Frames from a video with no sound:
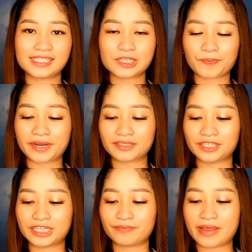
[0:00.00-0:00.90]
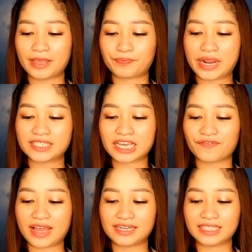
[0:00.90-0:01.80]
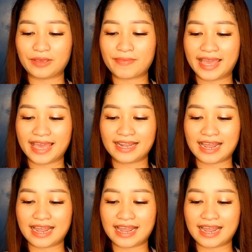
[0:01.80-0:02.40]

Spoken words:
This is partnered by Project Vanity by